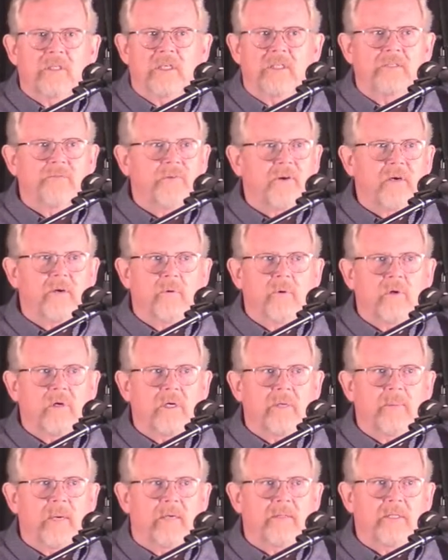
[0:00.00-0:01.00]
He's very
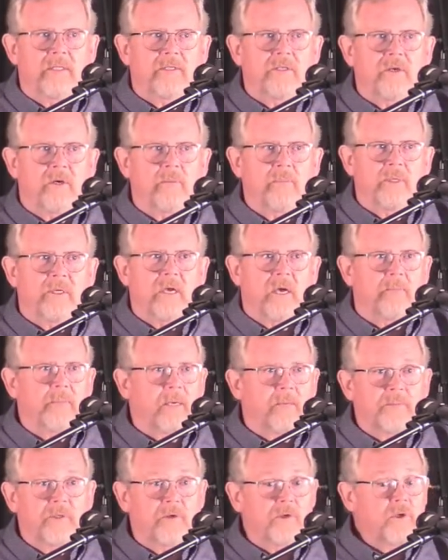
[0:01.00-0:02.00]
worried about the sermon coming
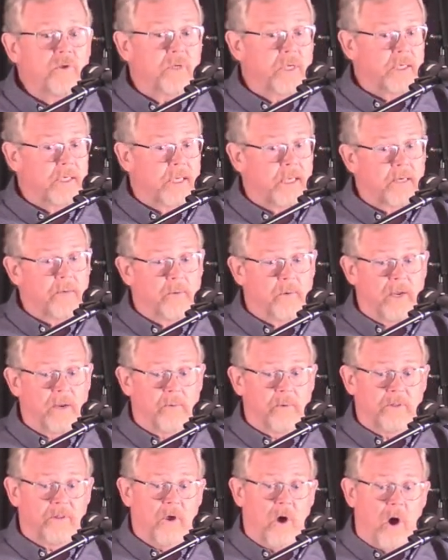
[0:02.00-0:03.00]
up. So you can get away
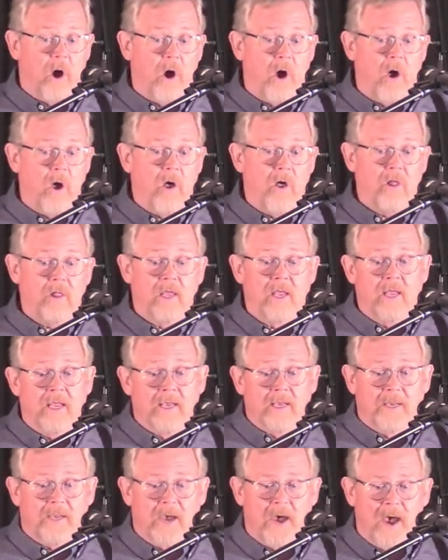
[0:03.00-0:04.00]
with all
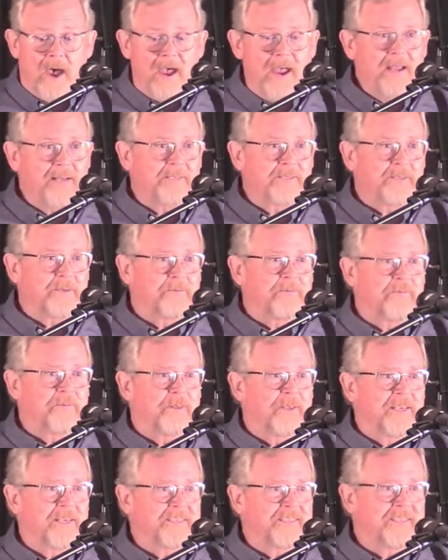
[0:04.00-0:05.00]
kinds of
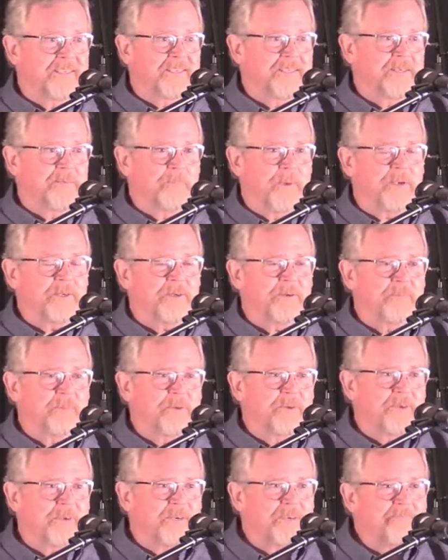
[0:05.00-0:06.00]
things in special
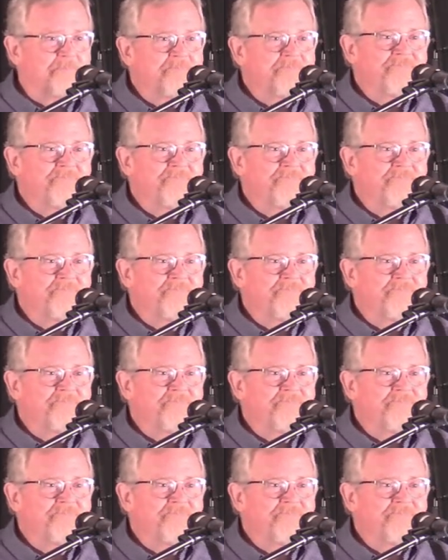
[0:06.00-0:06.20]
music.